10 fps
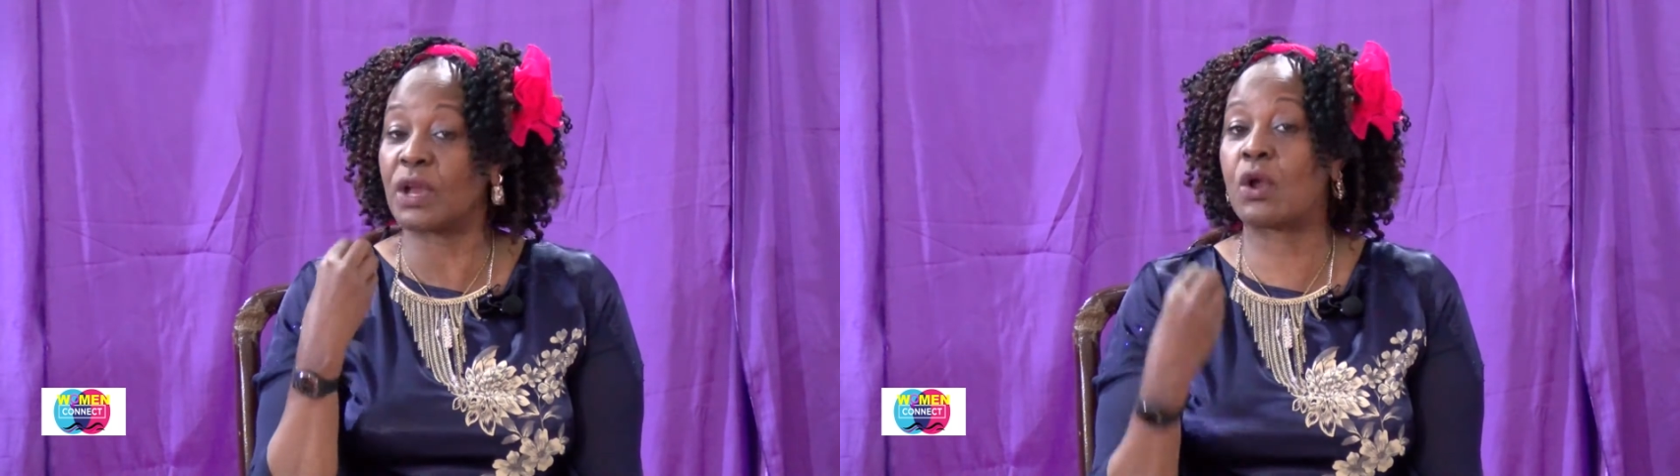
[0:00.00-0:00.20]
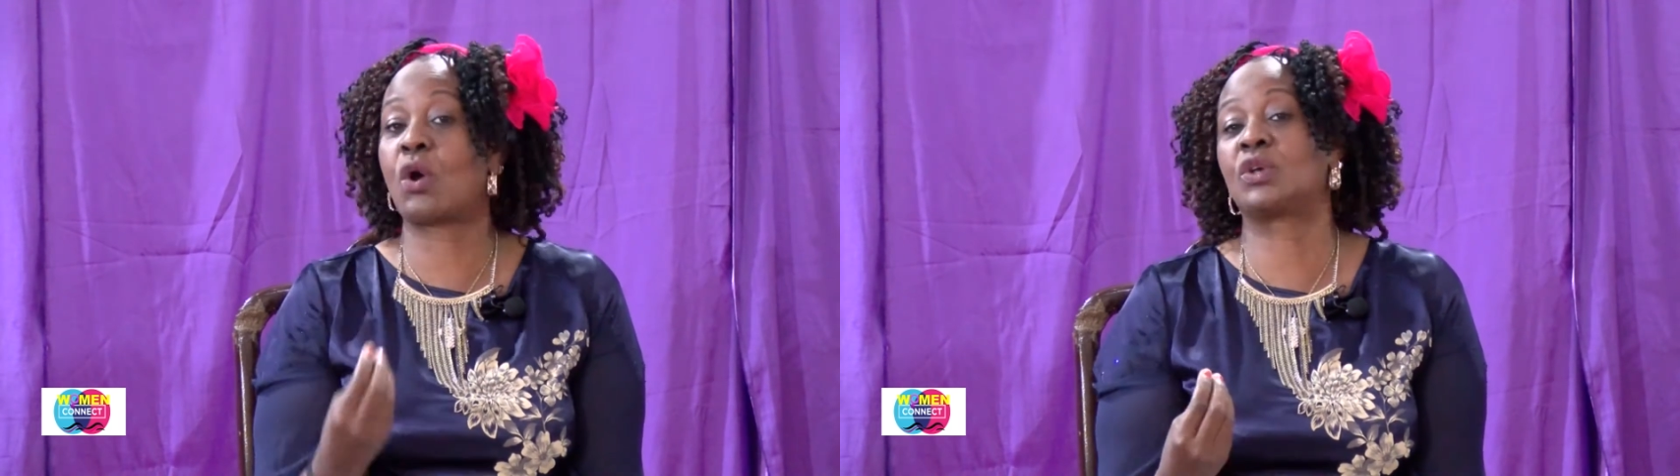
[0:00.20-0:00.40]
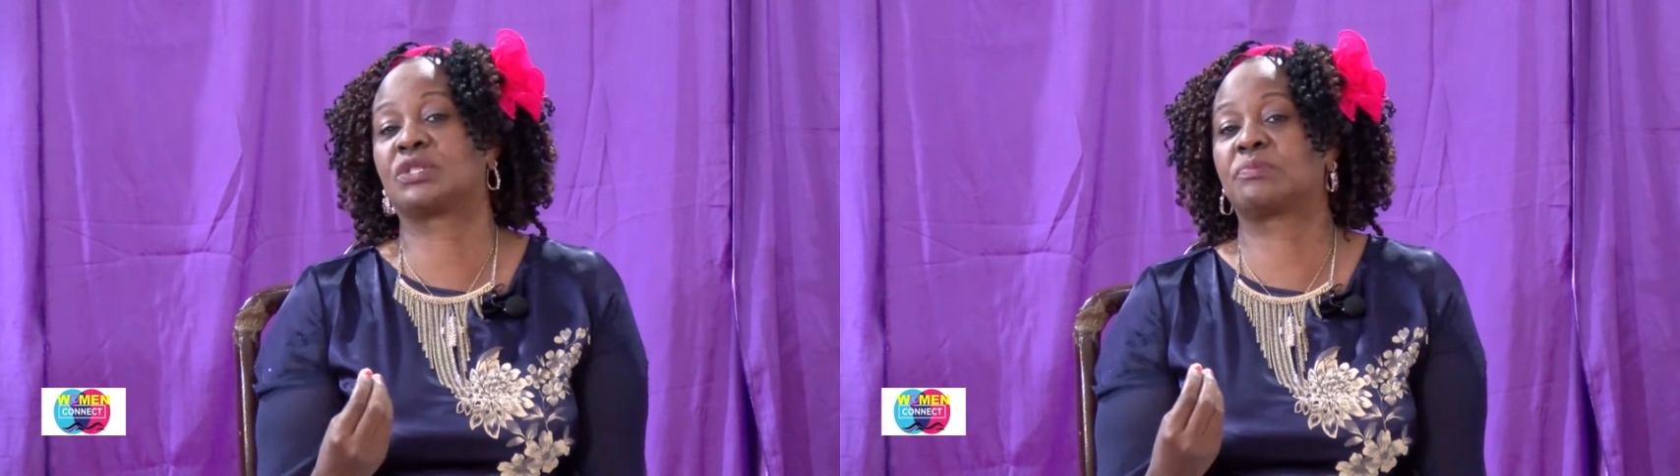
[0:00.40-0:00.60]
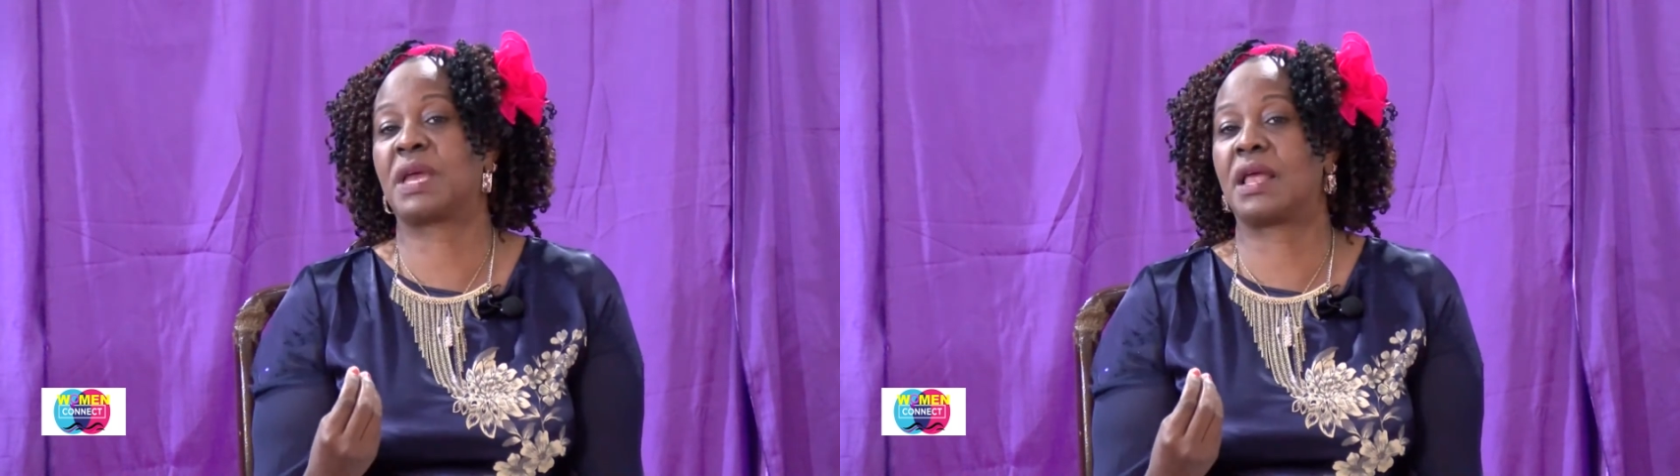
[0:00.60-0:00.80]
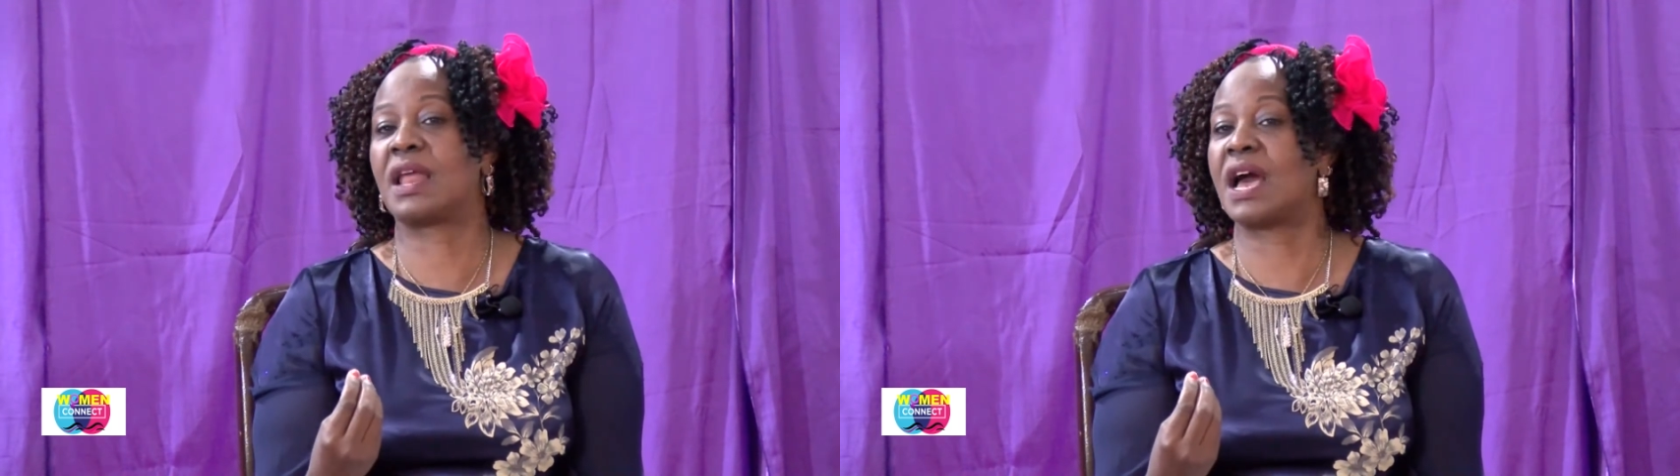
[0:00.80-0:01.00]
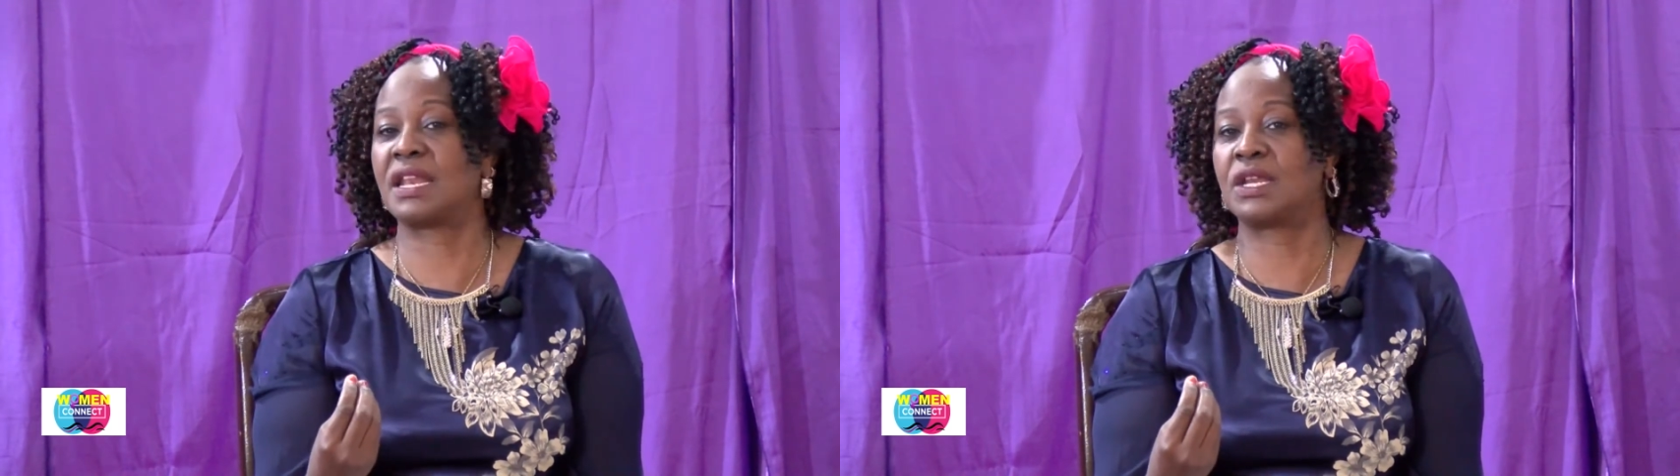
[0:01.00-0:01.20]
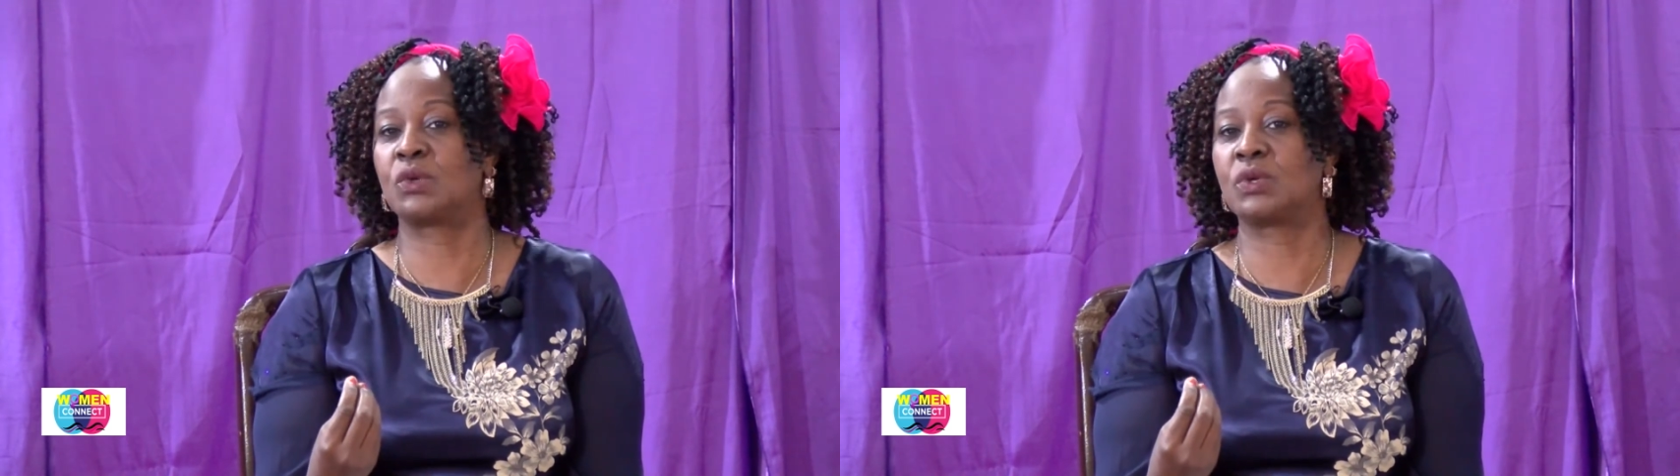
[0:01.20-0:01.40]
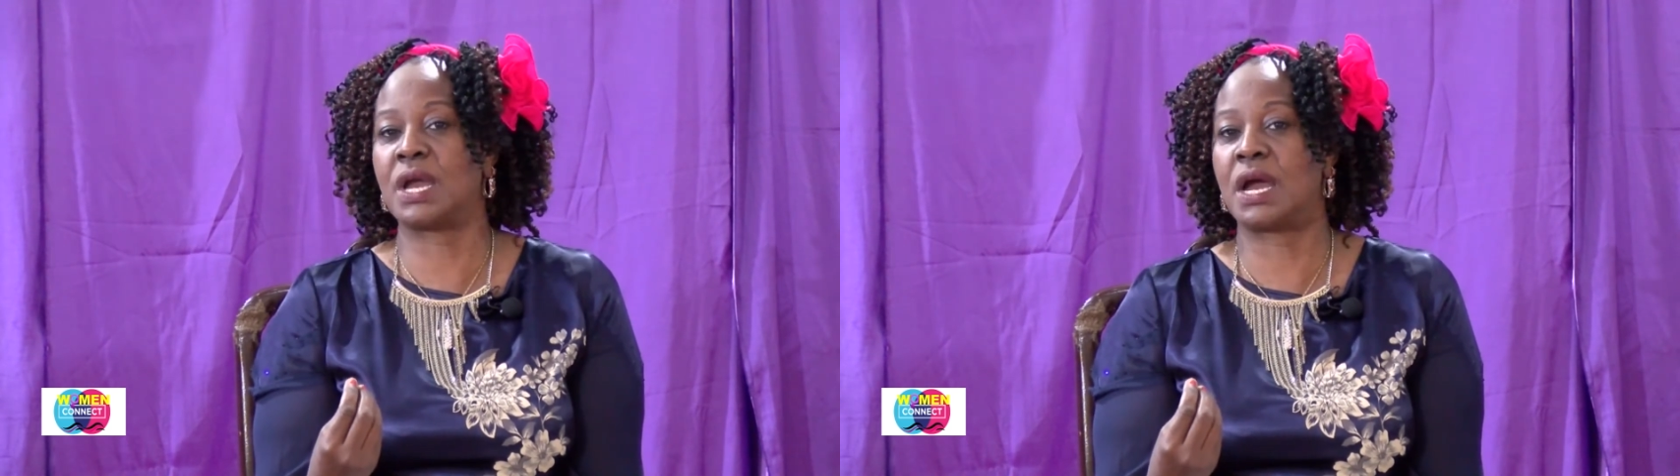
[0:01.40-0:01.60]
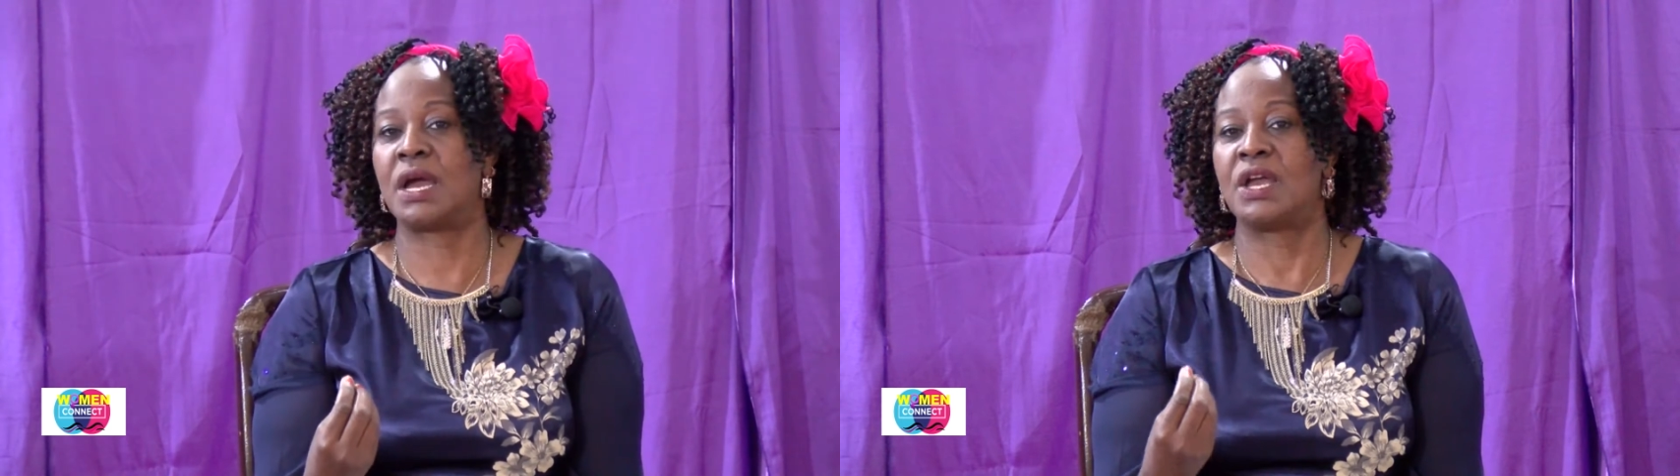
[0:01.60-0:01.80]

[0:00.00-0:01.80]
gospel, hallelujah.